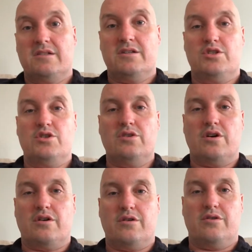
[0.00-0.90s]
Did you
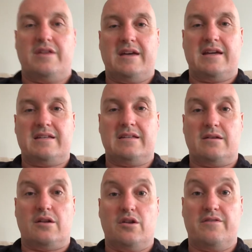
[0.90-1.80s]
know that
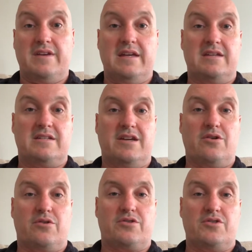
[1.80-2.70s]
a lot of ENT
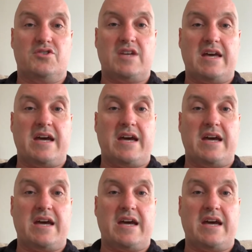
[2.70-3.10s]
doctors